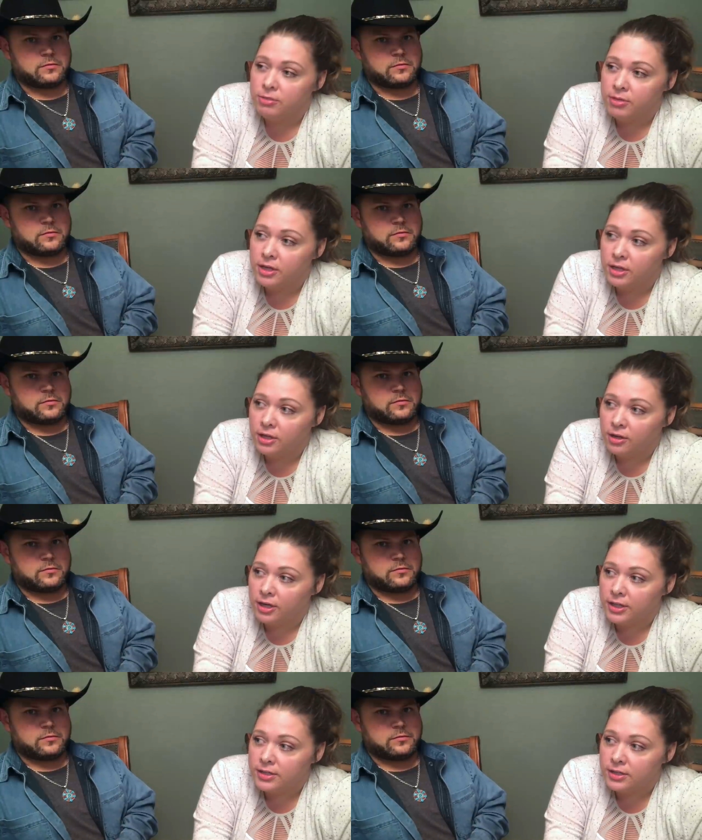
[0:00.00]
Speaker 1: Budd
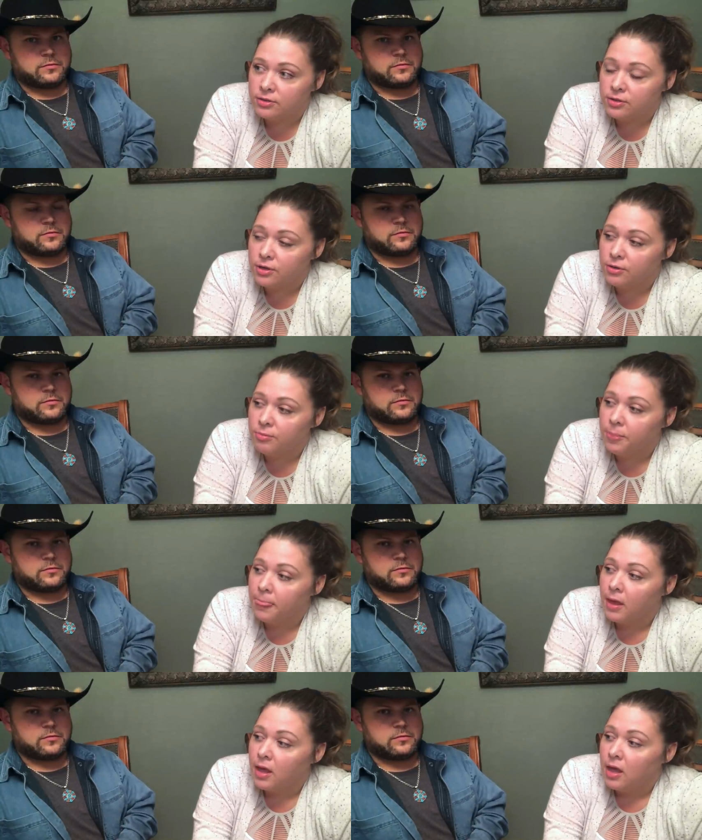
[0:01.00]
Chiari syndrome.
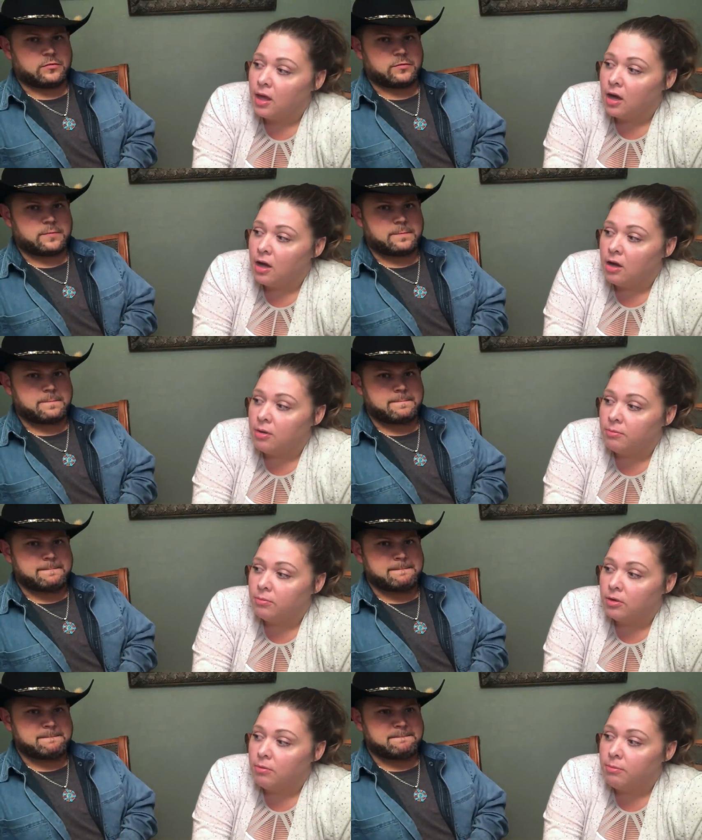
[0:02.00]
Um,
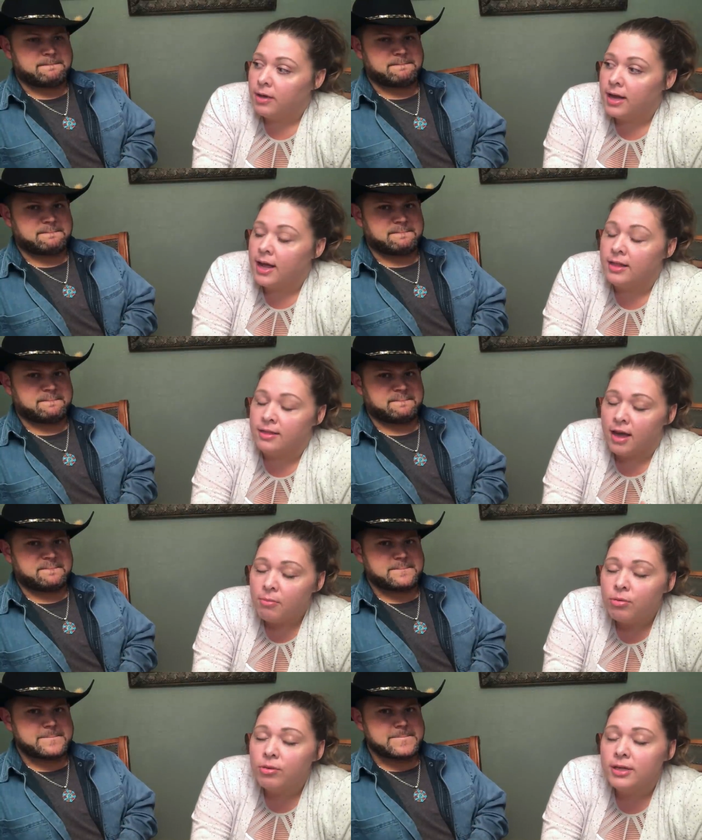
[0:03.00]
but at
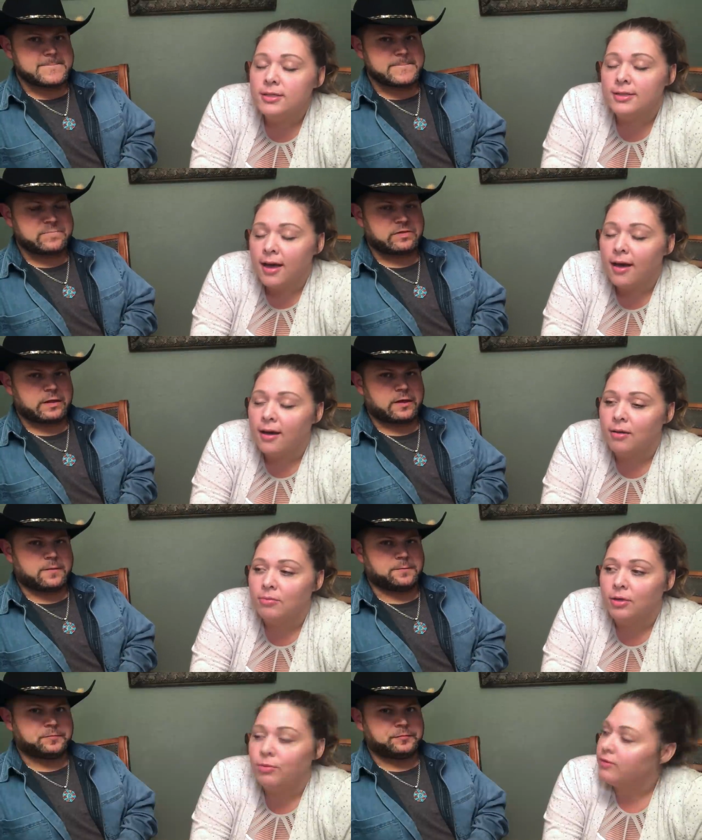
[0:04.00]
that point in
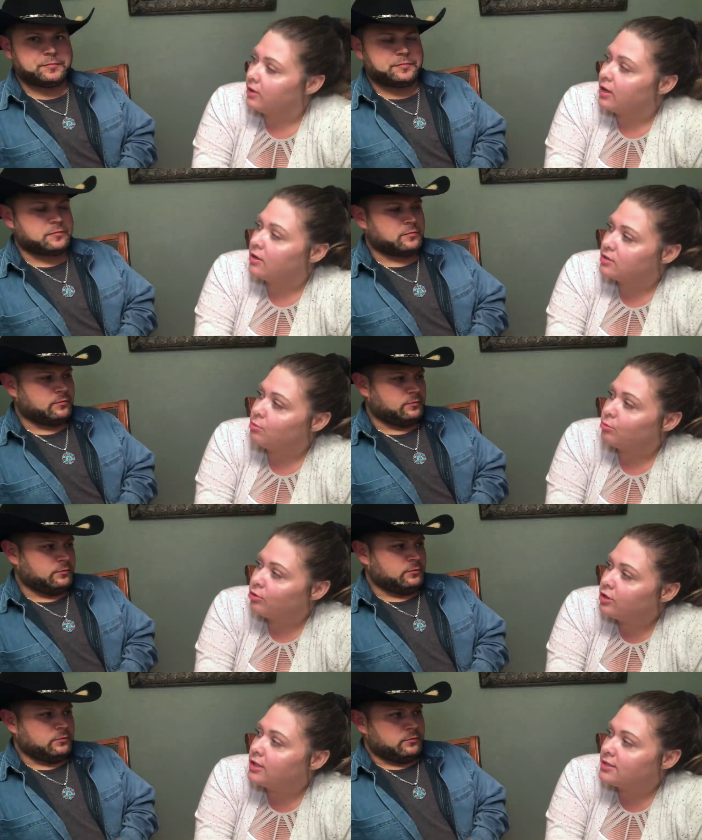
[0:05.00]
time, we found out some
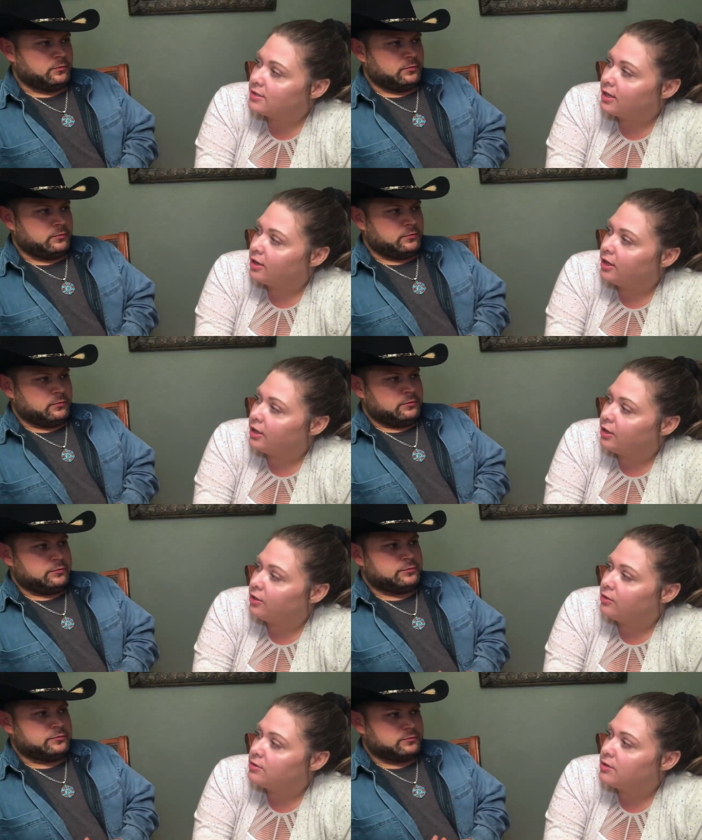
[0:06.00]
really scary
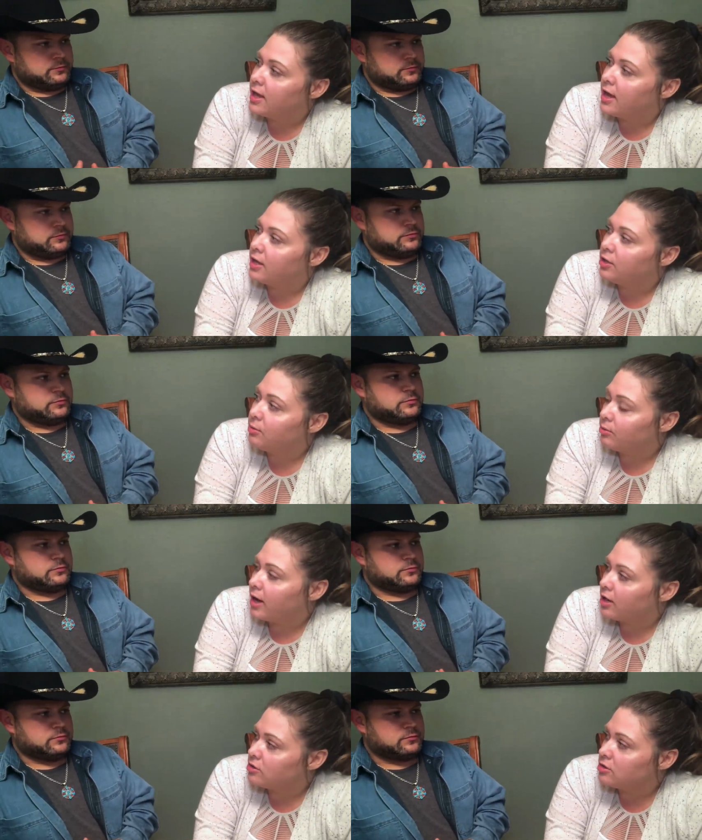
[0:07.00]
news that you were
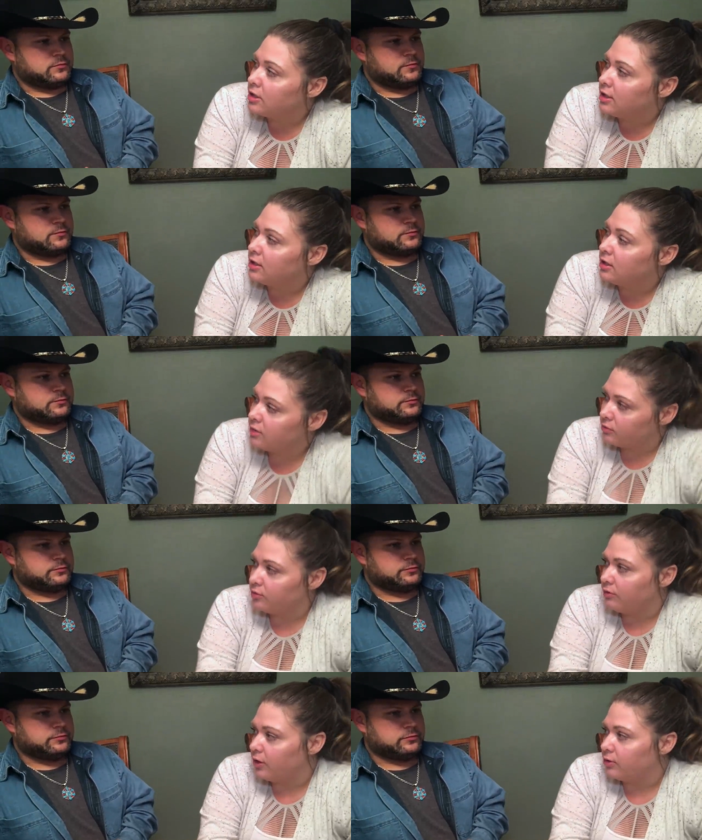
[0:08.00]
actually in liver
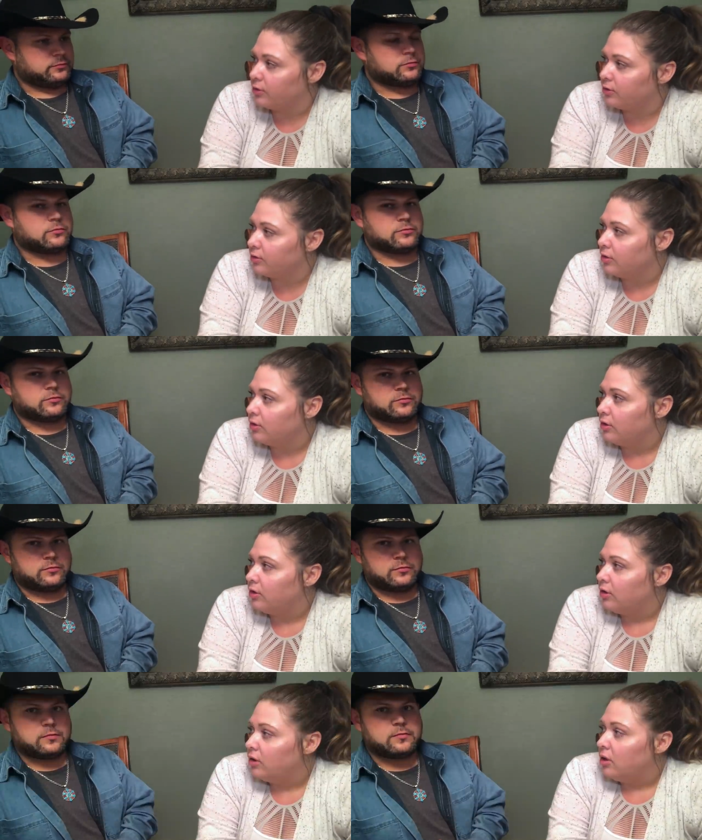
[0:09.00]
failure. Mm-hmm.
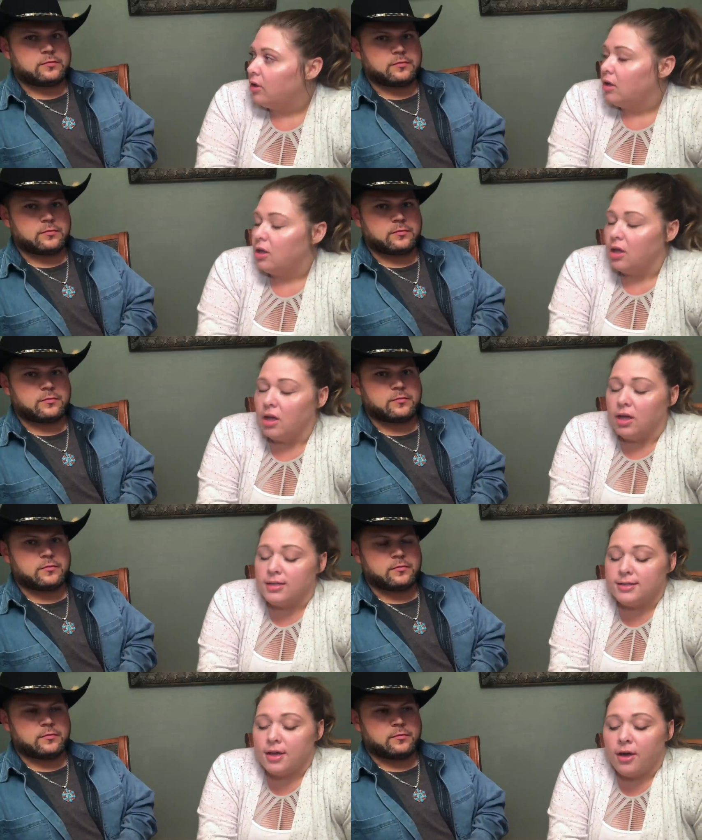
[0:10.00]

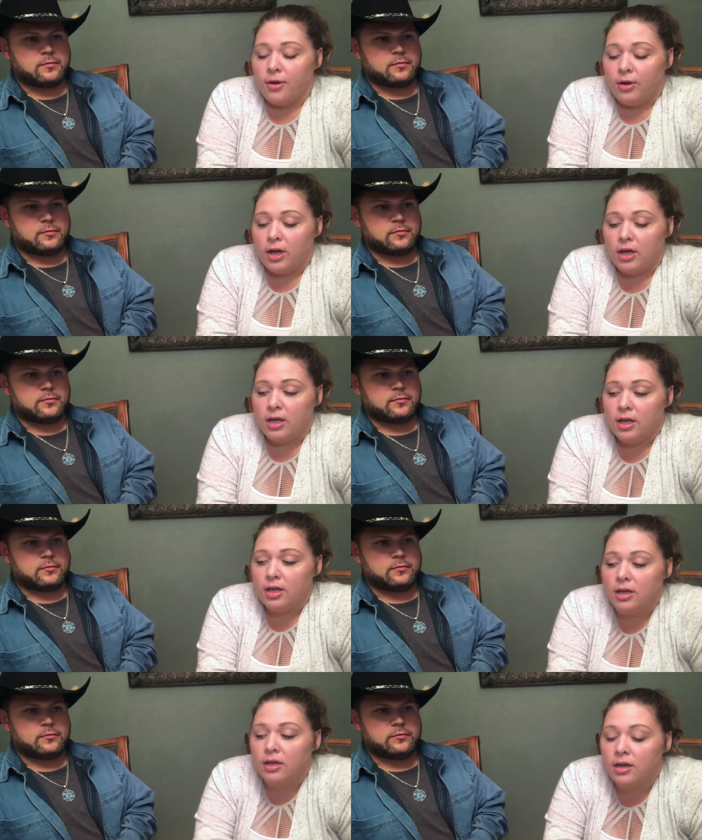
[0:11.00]
So
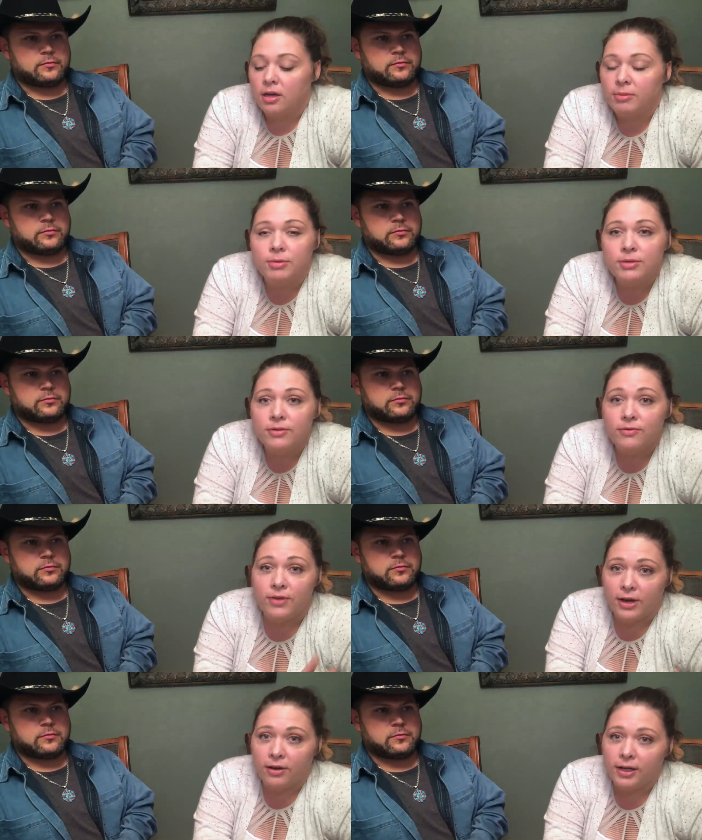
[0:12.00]
um, it was a
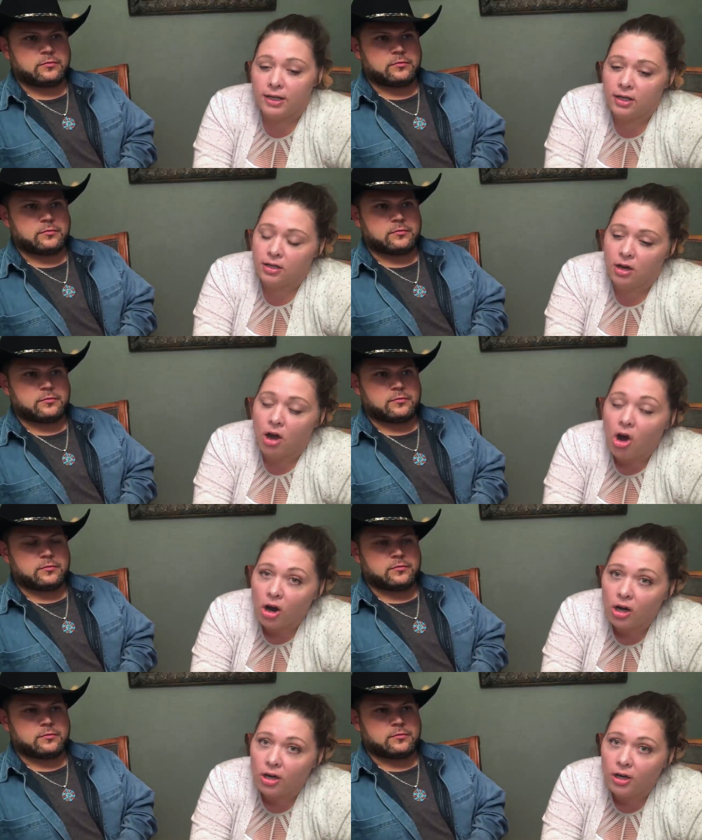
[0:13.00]
very
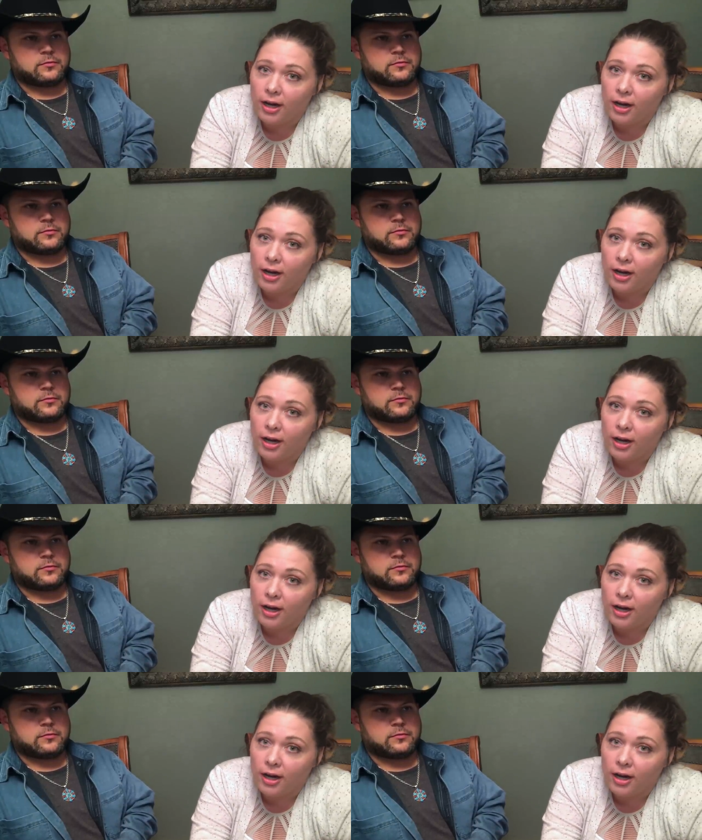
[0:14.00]
hard